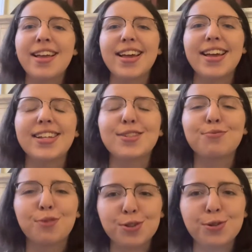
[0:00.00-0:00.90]
is
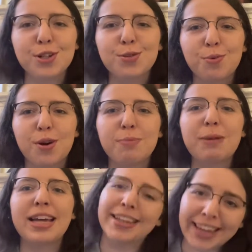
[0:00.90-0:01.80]
Fortuna Sworn
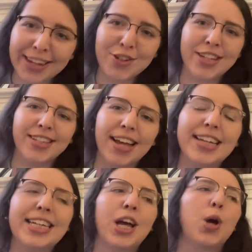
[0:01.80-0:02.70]
by KJ
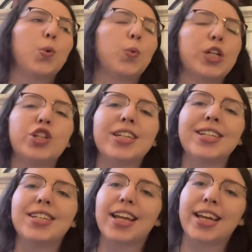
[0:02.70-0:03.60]
Sutton, which
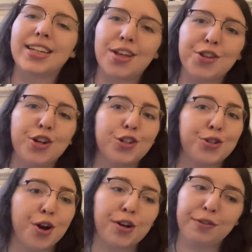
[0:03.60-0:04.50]
is another
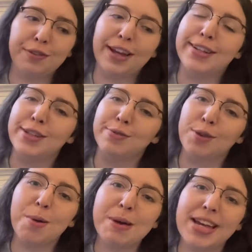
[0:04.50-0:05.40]
dark fantasy
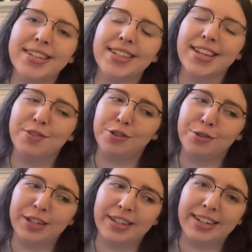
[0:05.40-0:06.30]
romance. As you
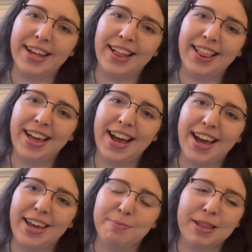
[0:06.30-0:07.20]
can tell,
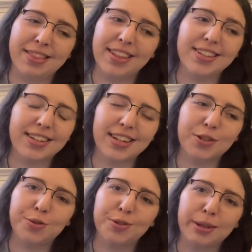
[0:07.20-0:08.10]
I have been listening
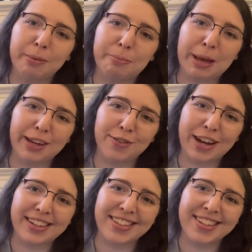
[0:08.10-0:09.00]
to some Becca
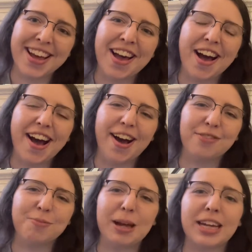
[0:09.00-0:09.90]
Rex
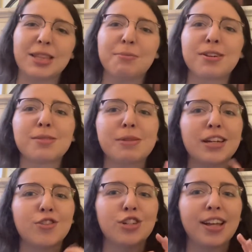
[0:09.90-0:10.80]
for Becca in the Books
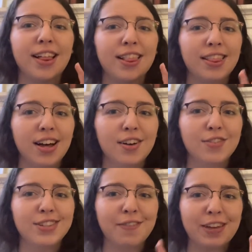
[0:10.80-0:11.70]
because she
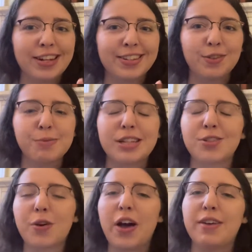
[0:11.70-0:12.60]
loves fantasy romance.
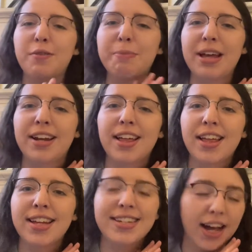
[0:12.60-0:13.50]
So I've been
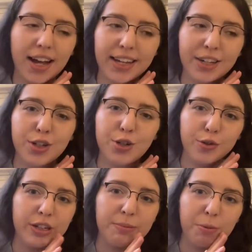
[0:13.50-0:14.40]
dying to
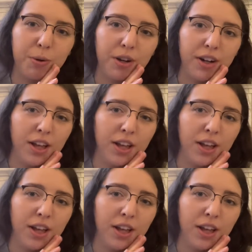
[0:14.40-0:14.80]
read more